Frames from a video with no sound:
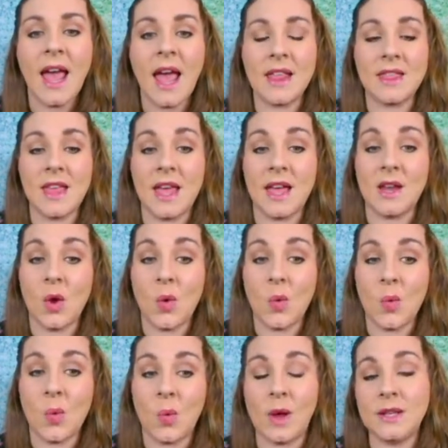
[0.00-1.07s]
And
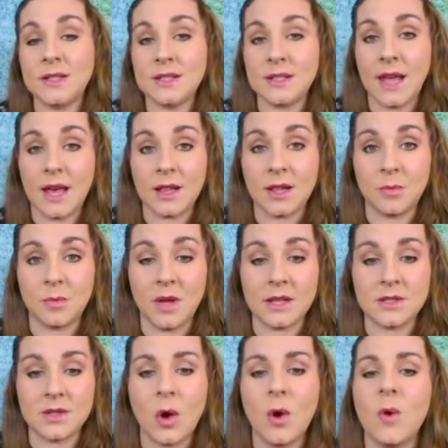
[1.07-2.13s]
then once Caleb
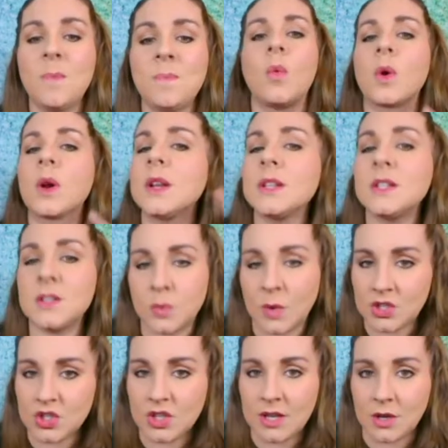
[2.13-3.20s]
gets home, we're gonna
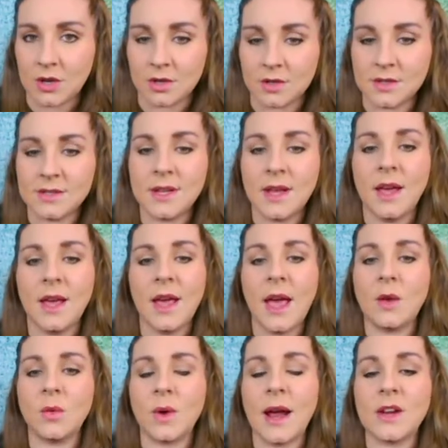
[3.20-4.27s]
switch gears
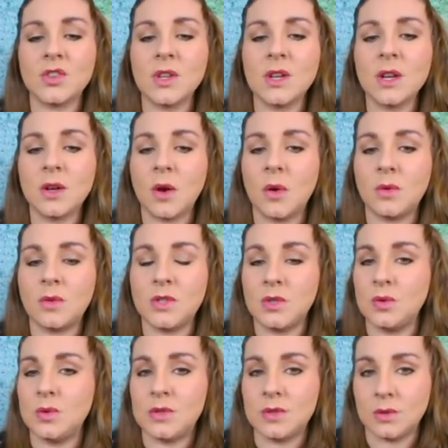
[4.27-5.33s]
and we're actually gonna go
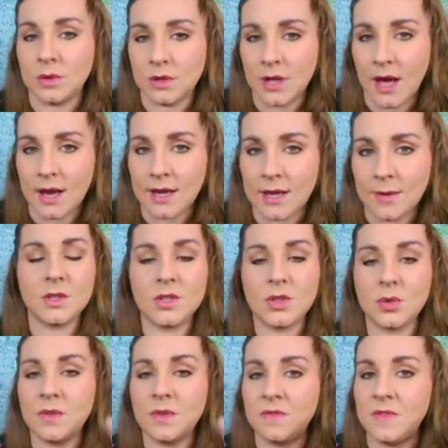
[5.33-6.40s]
to Sulani
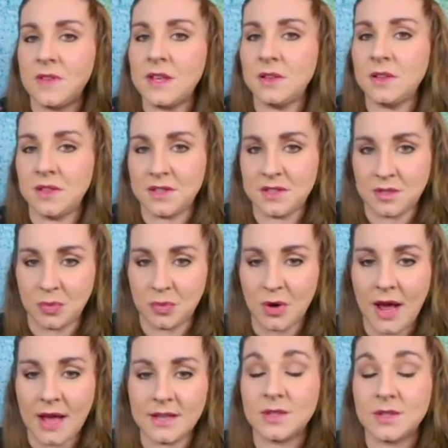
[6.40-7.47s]
to reveal the
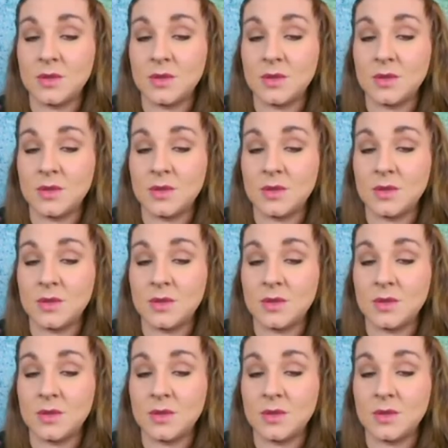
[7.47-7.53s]
surprise.